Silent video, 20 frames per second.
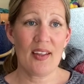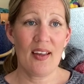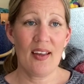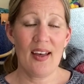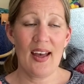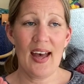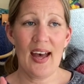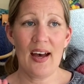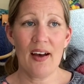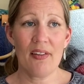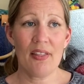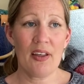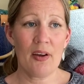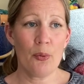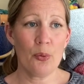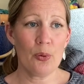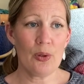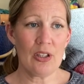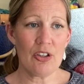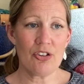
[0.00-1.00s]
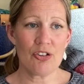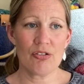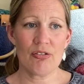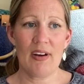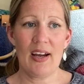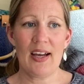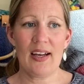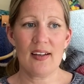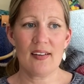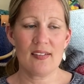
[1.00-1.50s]
how they all
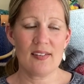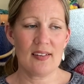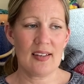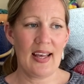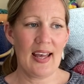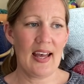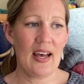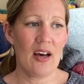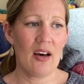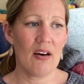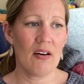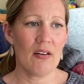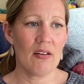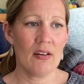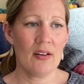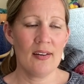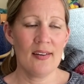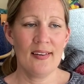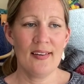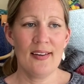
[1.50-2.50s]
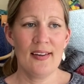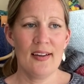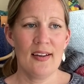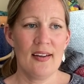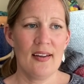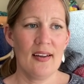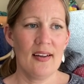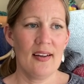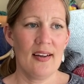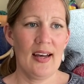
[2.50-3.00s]
interact and how
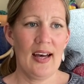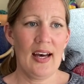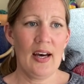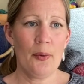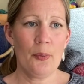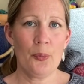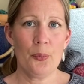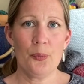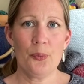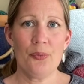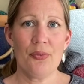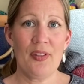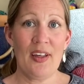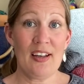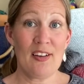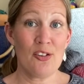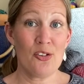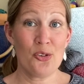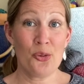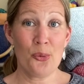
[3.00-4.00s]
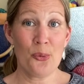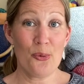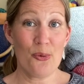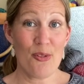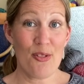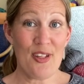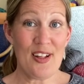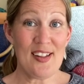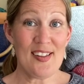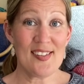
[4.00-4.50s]
they sort
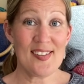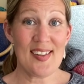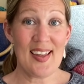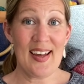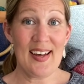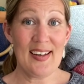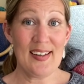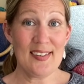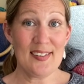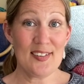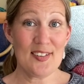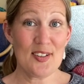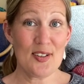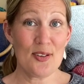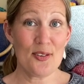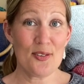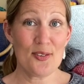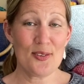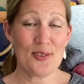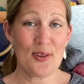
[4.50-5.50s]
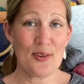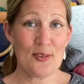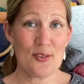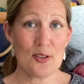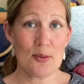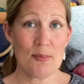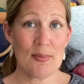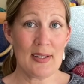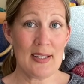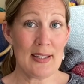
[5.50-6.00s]
things out, who's going to
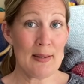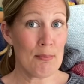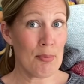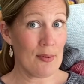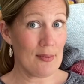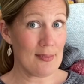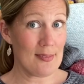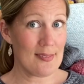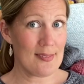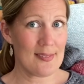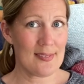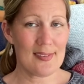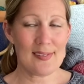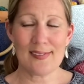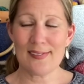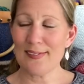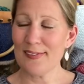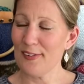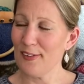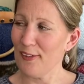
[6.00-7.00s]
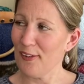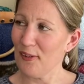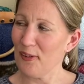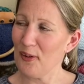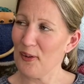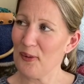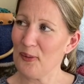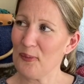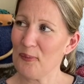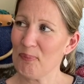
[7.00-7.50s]
be the boss, and you know,
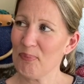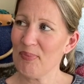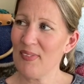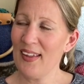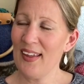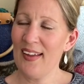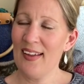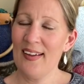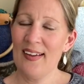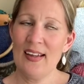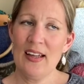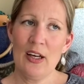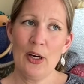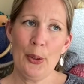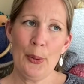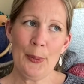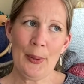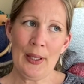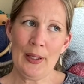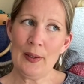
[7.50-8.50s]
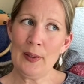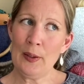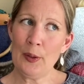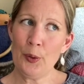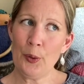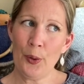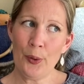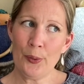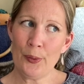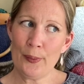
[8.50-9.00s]
who can
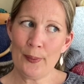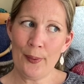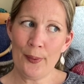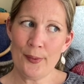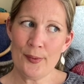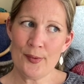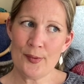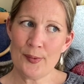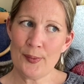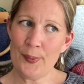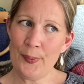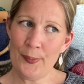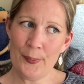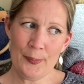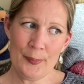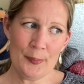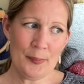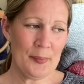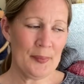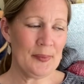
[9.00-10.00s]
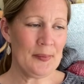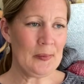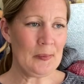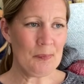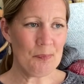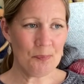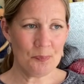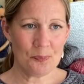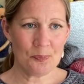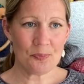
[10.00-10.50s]
go close to whom. And
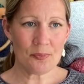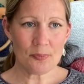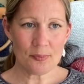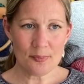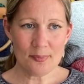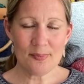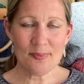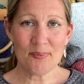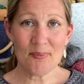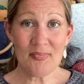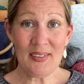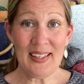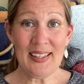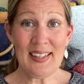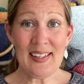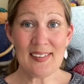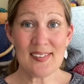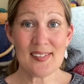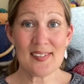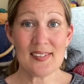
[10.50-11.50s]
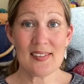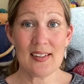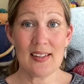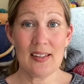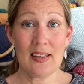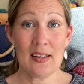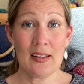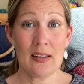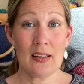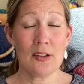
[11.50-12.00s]
yes,
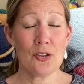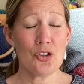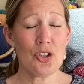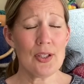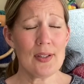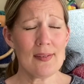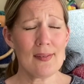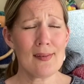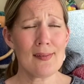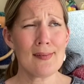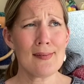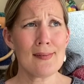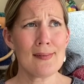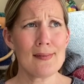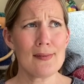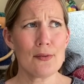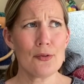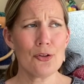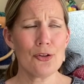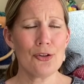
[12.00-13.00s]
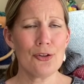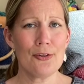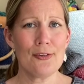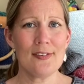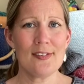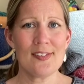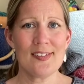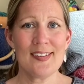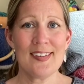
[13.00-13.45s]
and the chicks are so cute,